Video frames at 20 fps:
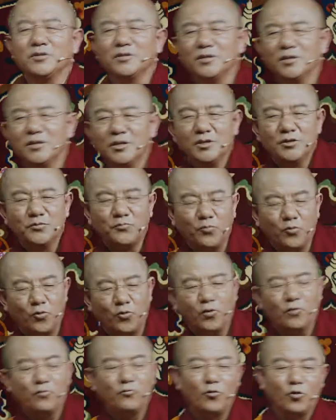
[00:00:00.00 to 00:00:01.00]
If the
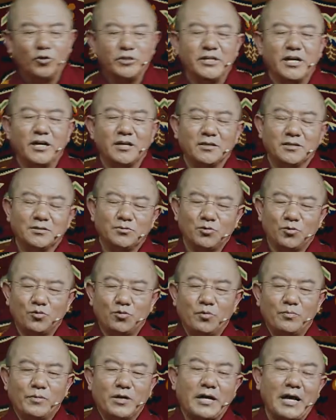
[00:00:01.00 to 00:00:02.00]
mind cannot be
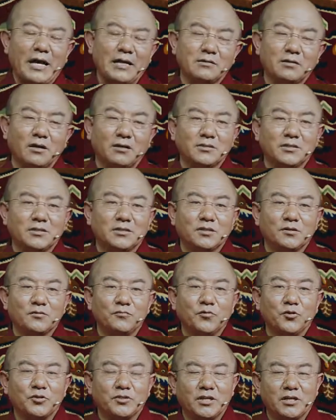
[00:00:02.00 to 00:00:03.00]
found, then
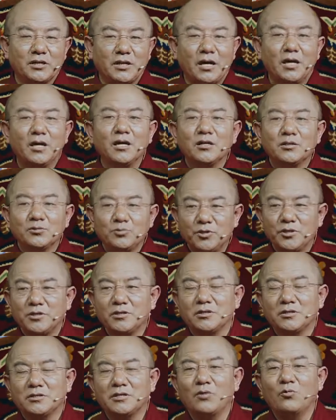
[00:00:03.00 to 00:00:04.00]
the image of
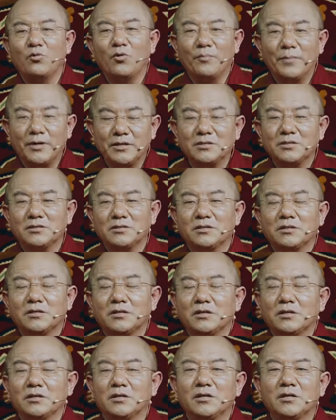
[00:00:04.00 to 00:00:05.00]
the Buddha,
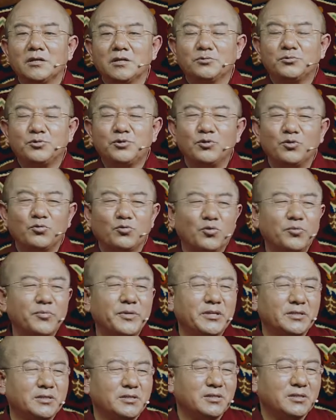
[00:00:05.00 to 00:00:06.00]
how could that be
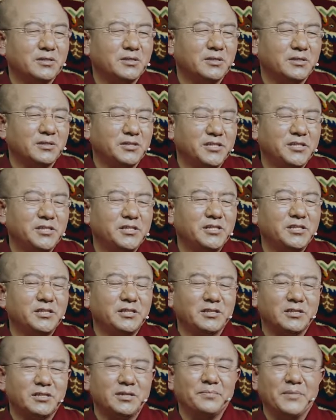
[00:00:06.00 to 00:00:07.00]
found
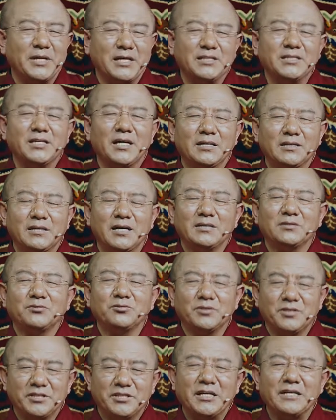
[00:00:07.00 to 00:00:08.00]
anywhere that is
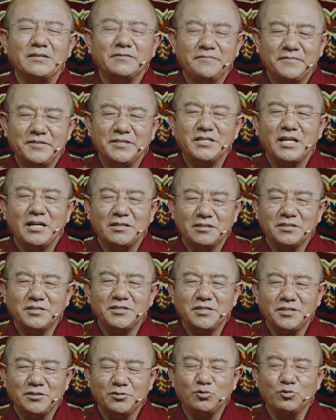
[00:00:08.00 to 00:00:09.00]
solidly
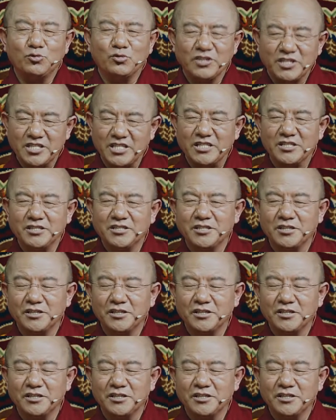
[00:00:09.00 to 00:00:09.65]
existing either?